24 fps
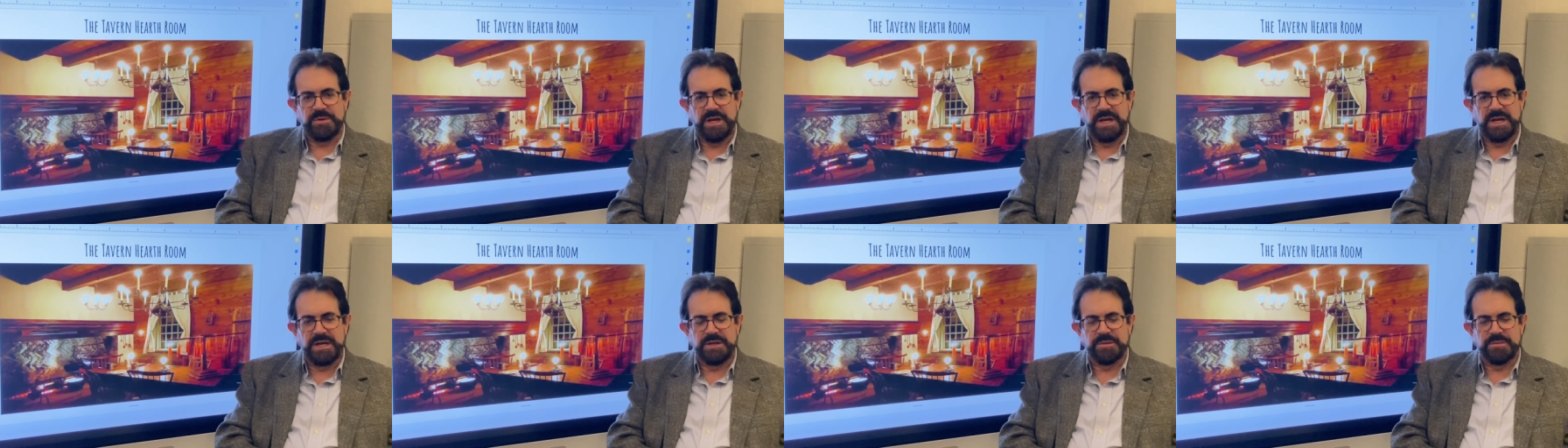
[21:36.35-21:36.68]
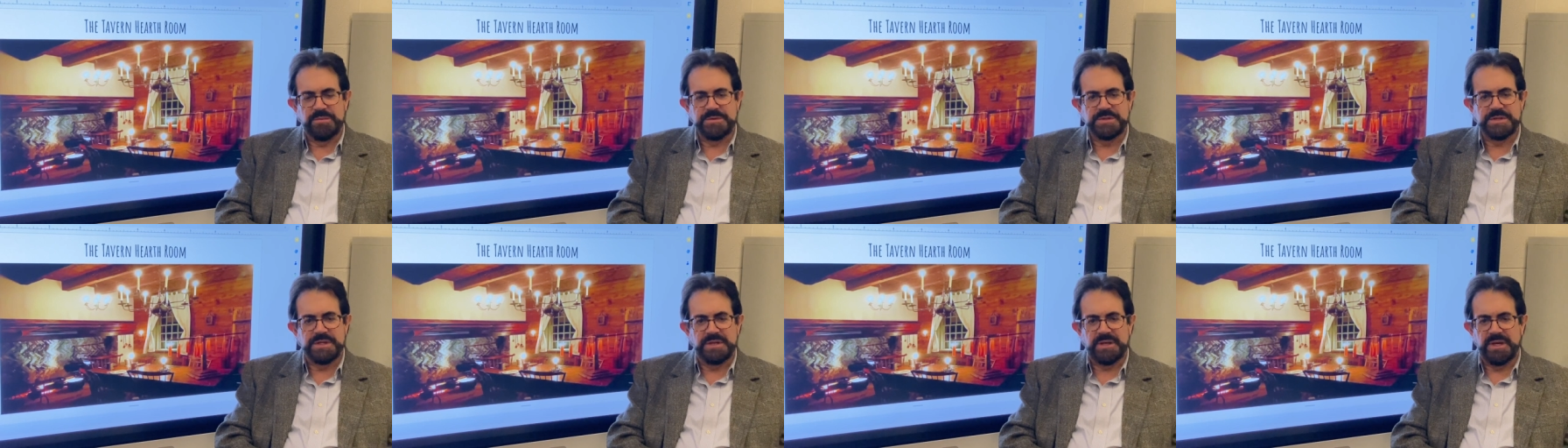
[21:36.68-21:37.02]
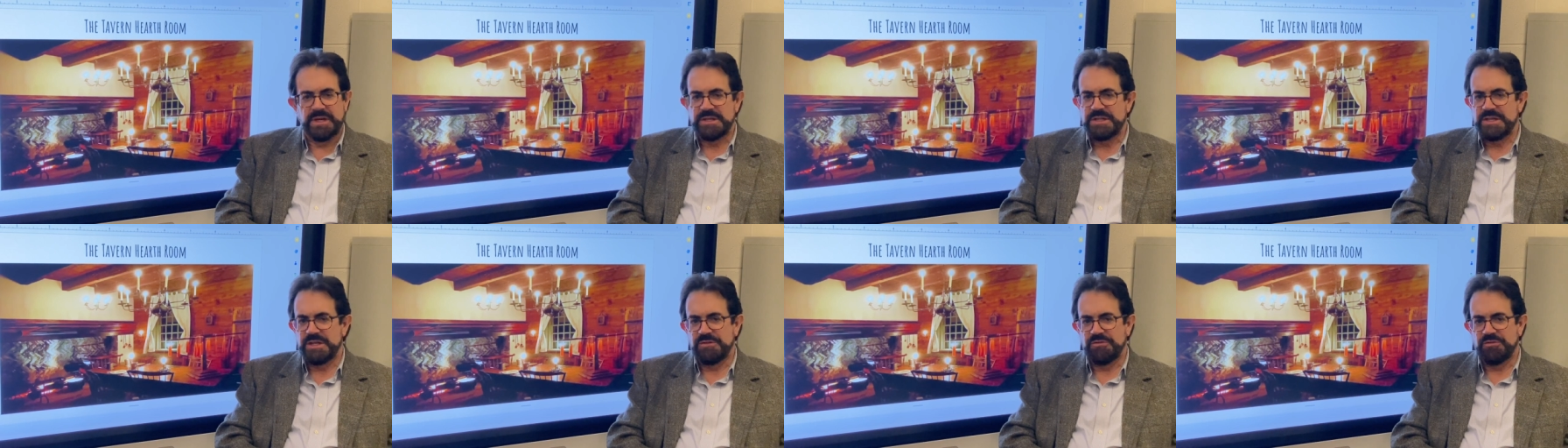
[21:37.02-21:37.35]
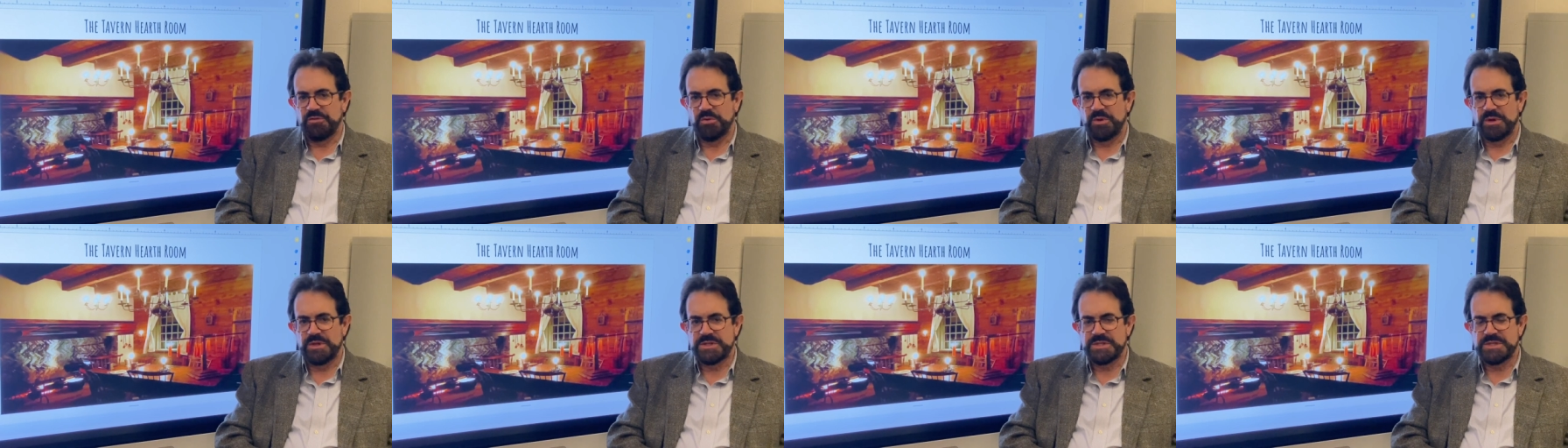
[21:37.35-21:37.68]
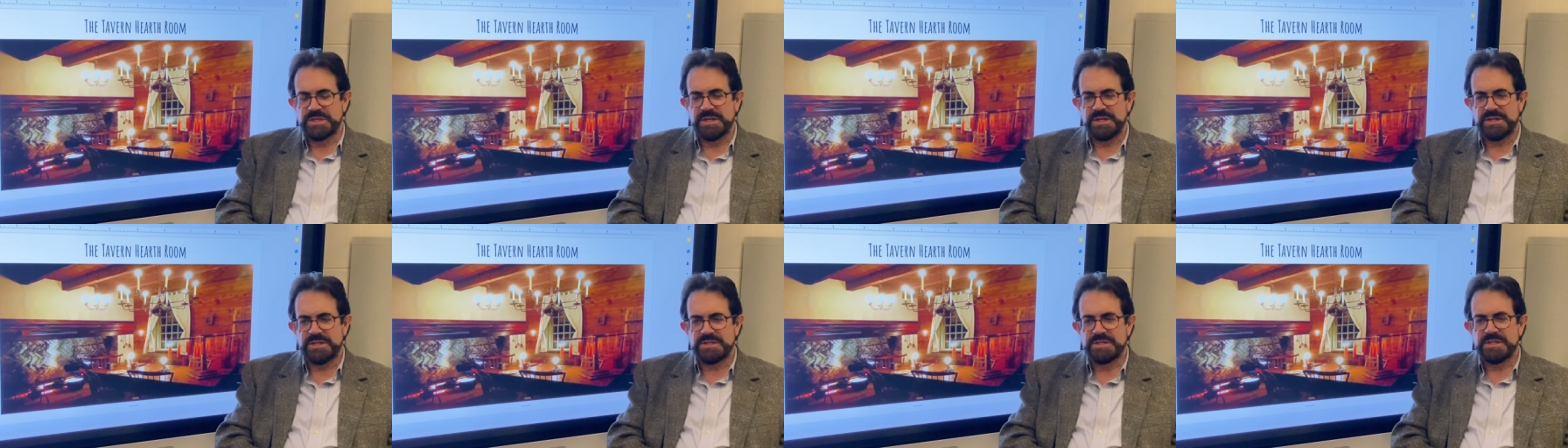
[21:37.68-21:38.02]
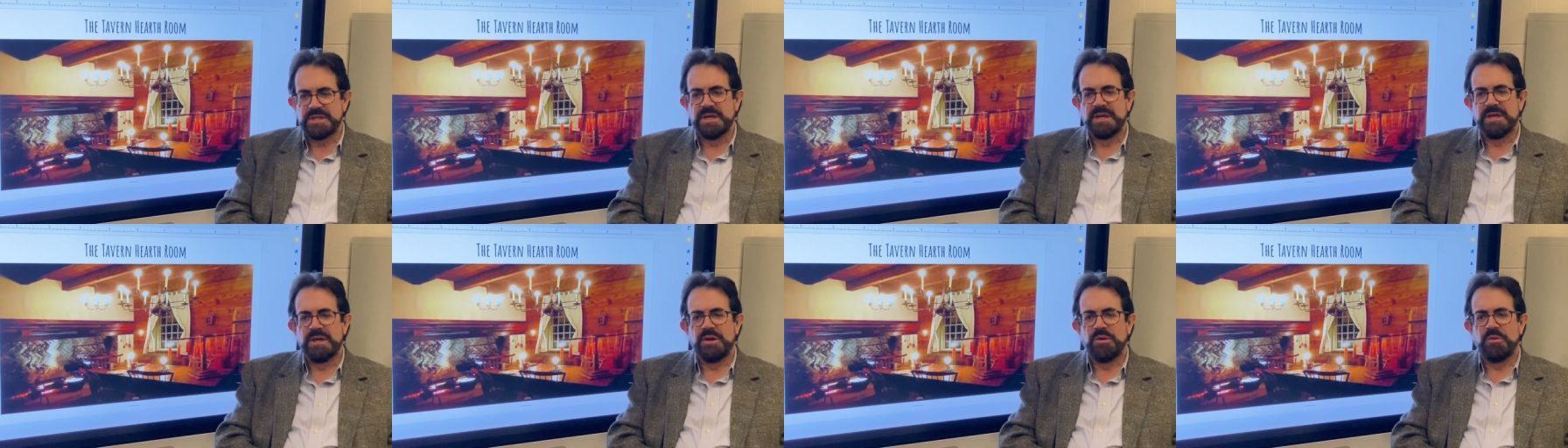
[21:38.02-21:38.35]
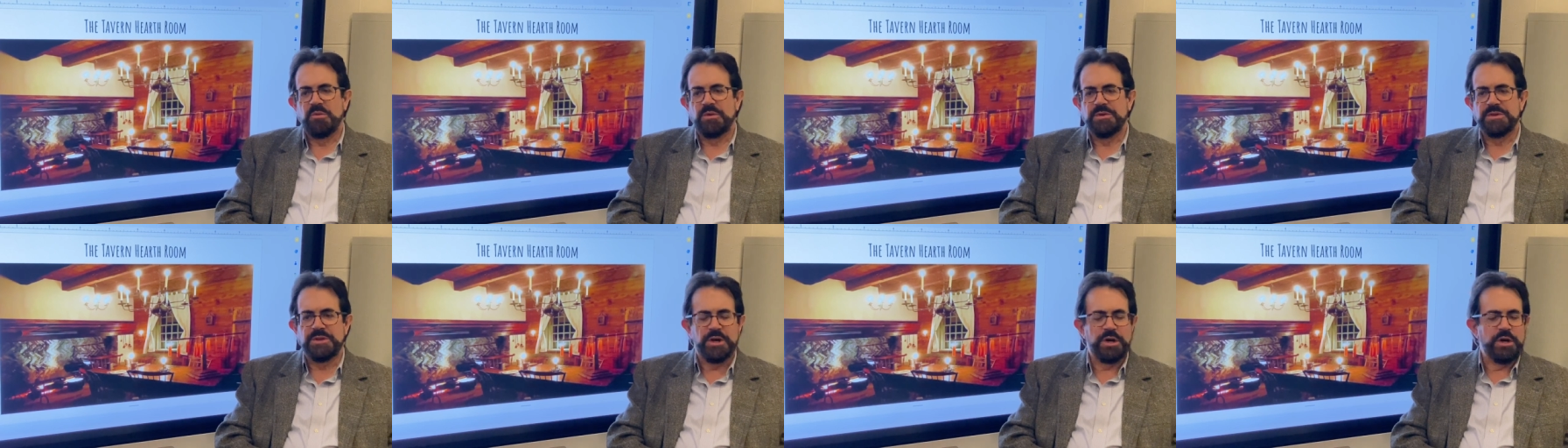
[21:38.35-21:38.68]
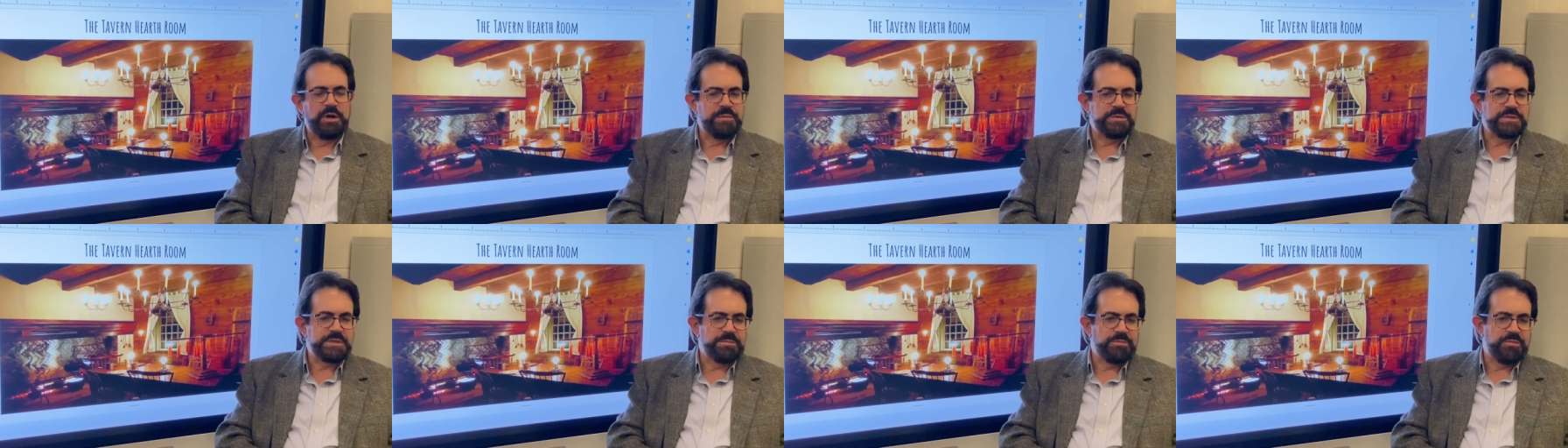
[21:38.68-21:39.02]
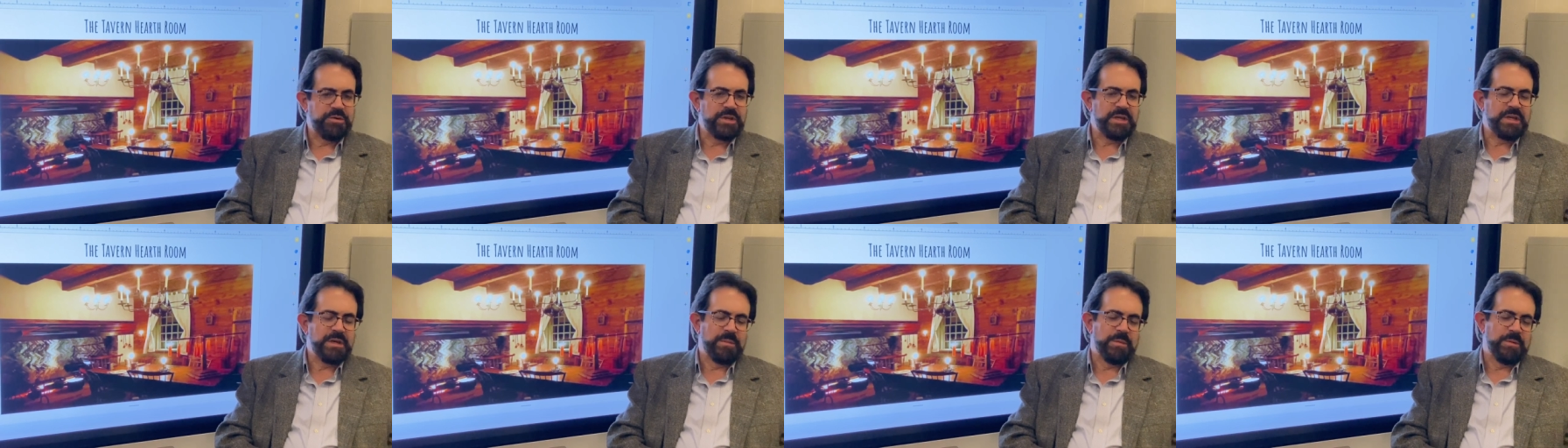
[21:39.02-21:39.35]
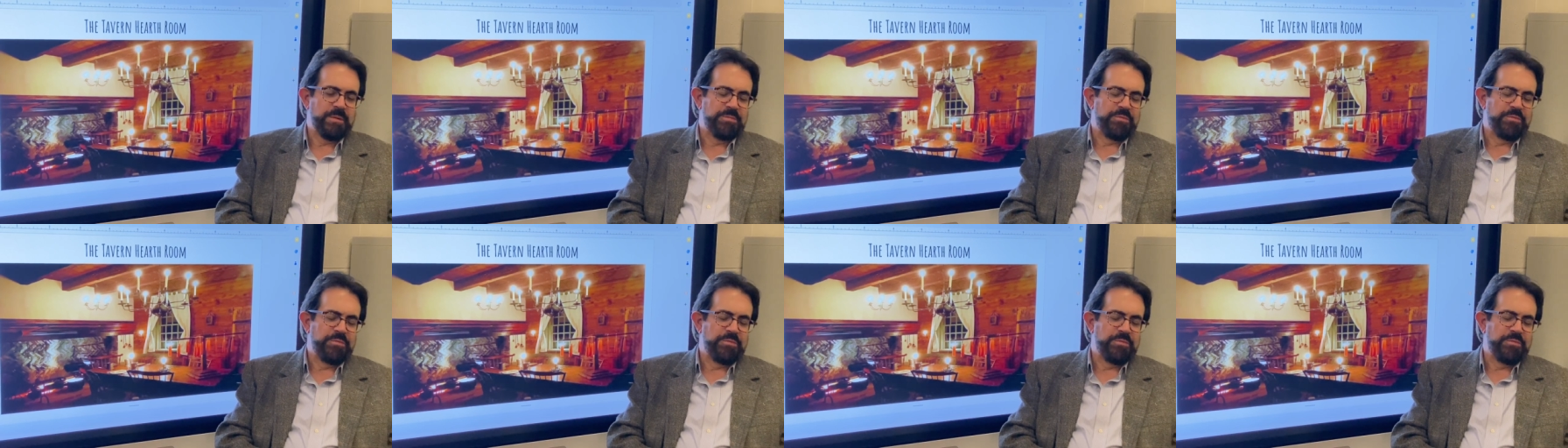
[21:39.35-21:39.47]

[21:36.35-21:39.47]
items in 1946 with the hopes of putting,